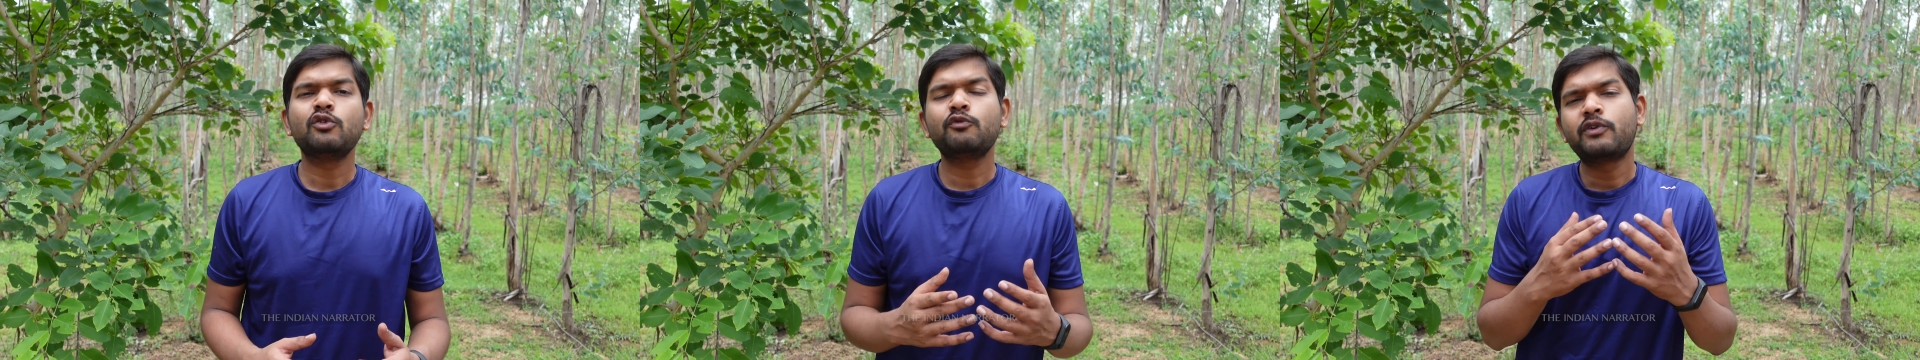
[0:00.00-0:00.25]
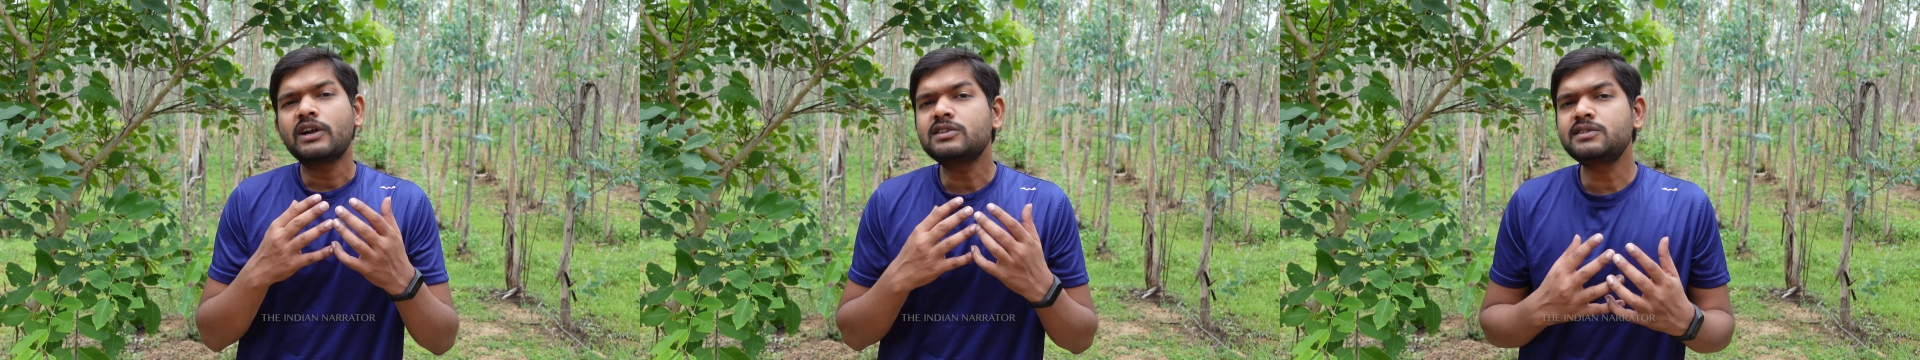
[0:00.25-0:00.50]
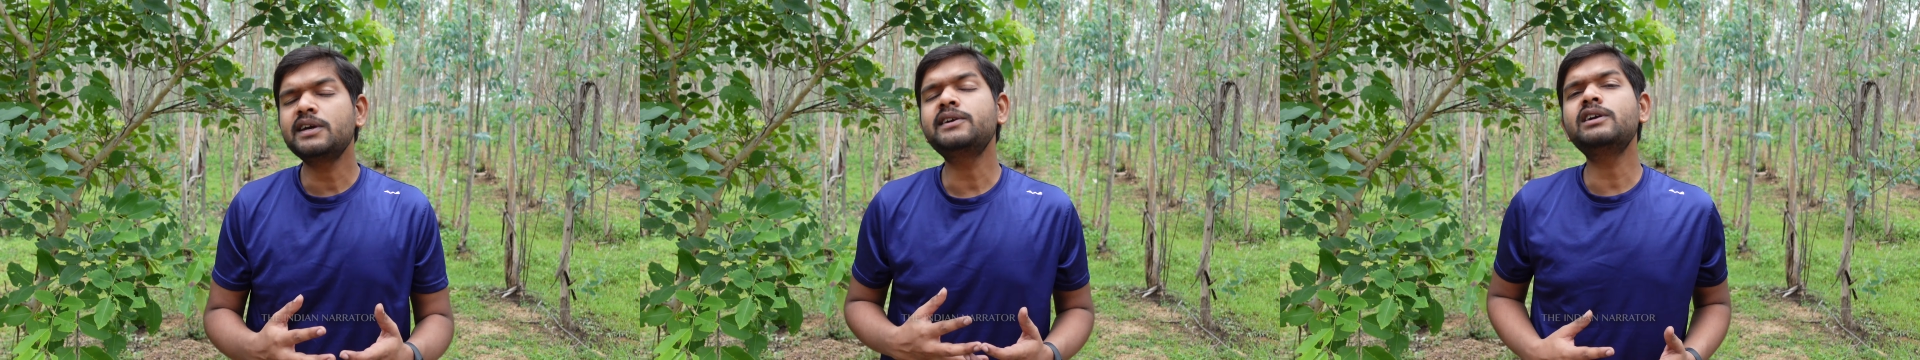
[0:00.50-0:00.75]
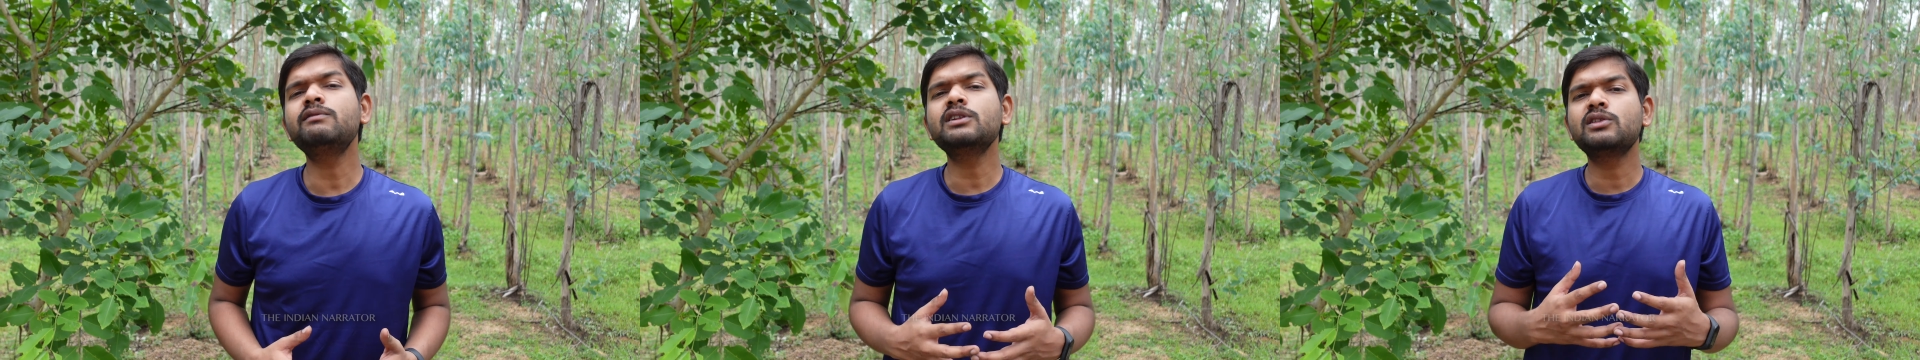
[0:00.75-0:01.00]

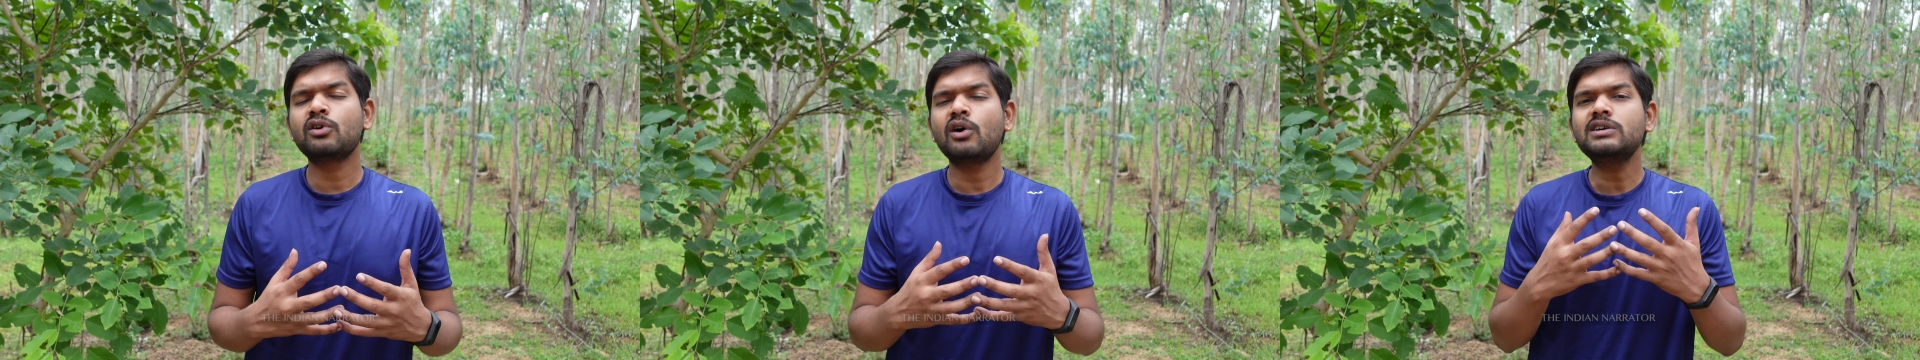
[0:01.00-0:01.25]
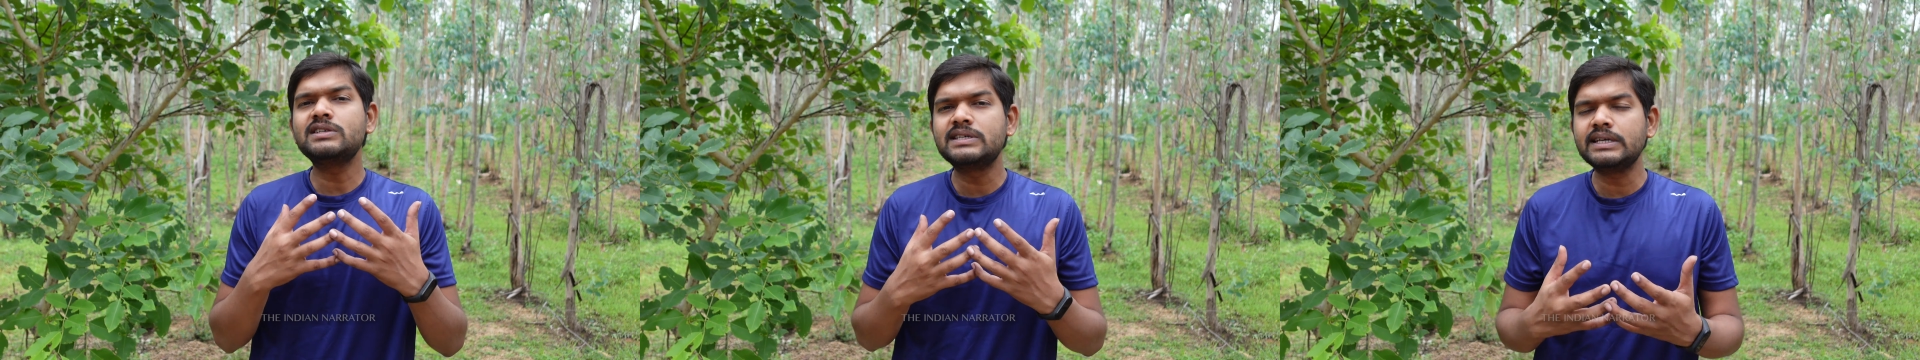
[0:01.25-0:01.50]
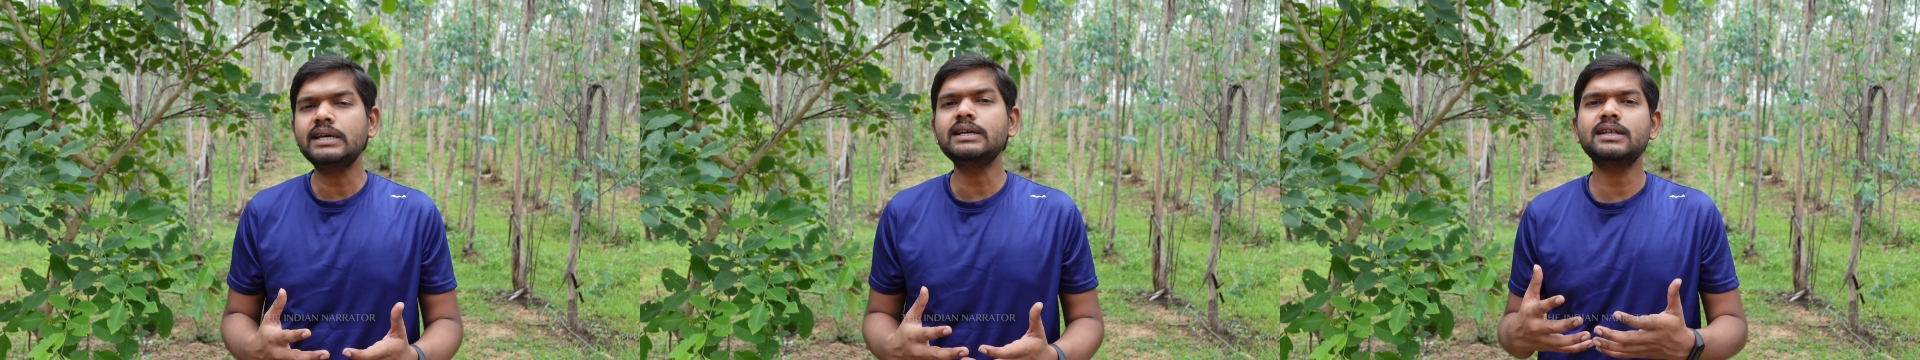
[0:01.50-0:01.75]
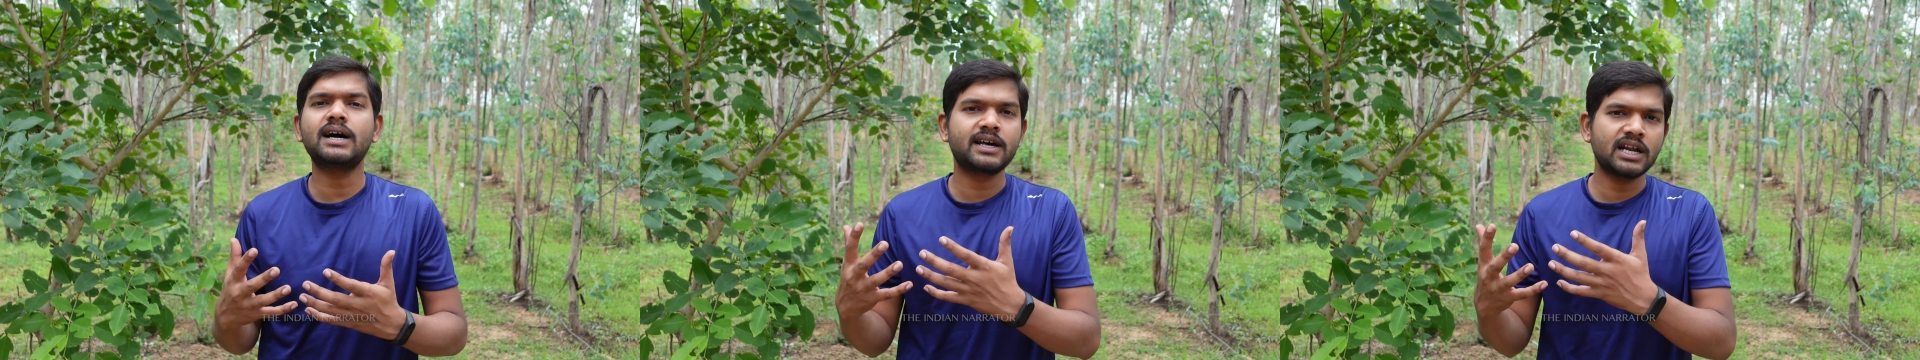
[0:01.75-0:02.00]
Frustrated with not
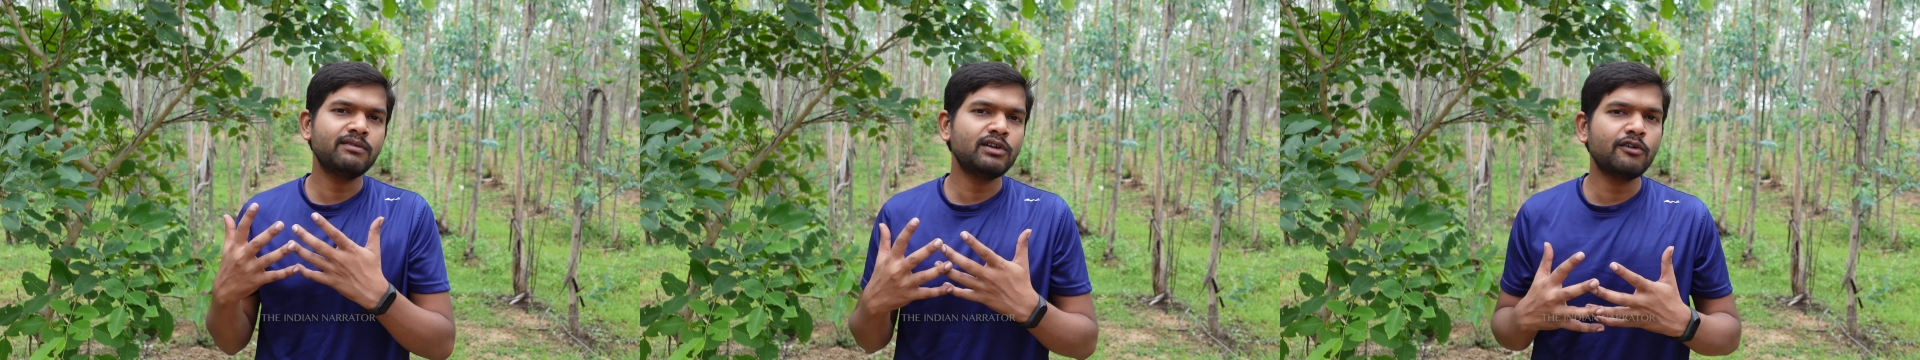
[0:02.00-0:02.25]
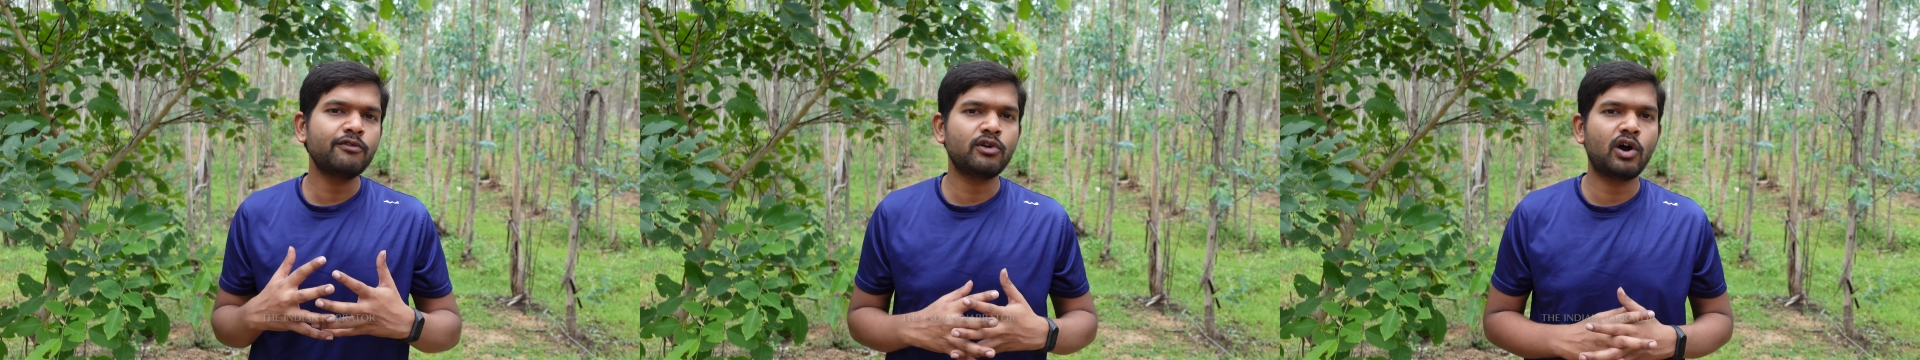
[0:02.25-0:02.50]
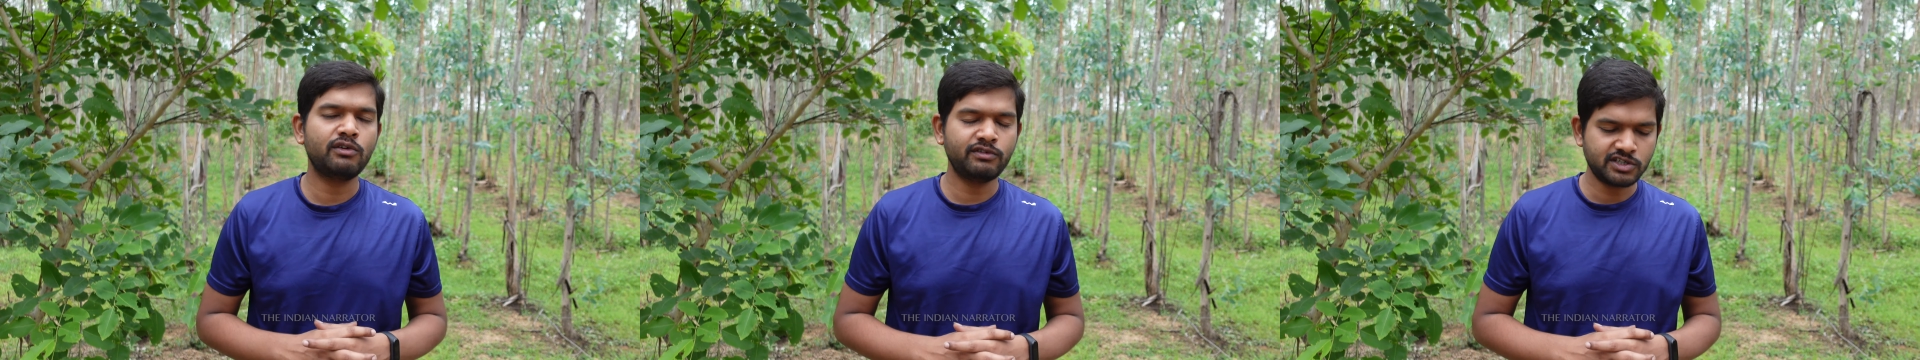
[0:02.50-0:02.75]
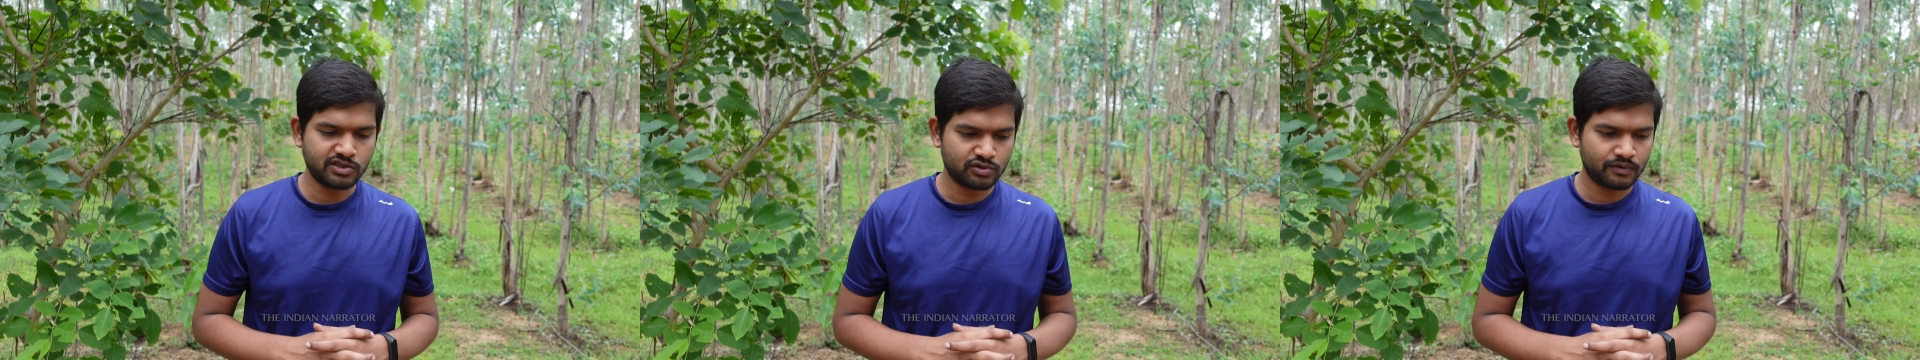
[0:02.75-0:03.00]
seeing the arrival of Lord
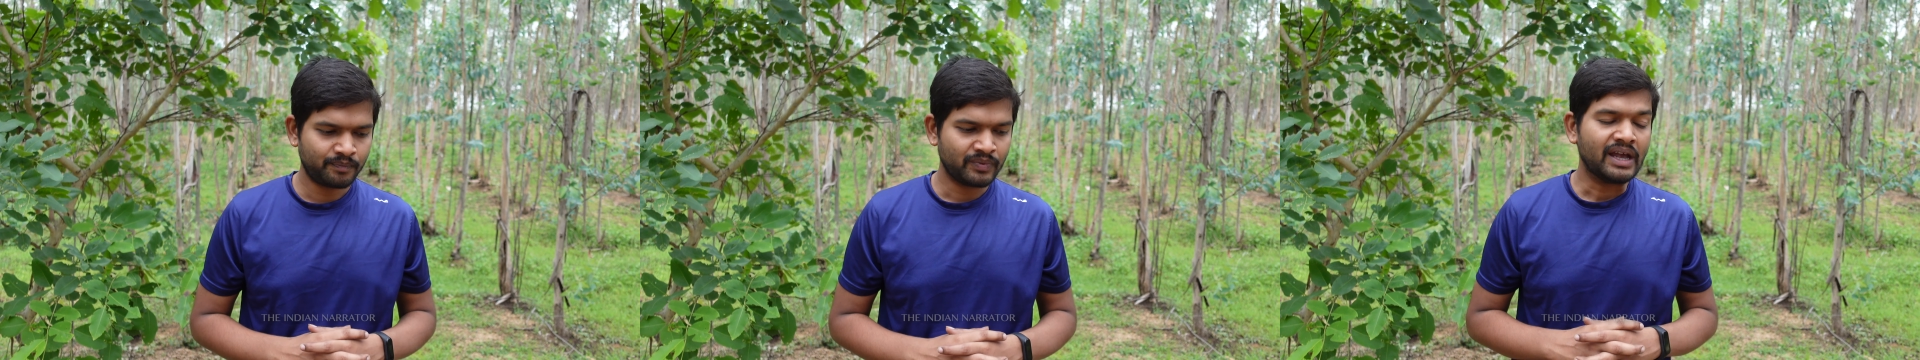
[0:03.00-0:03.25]
Vishnu,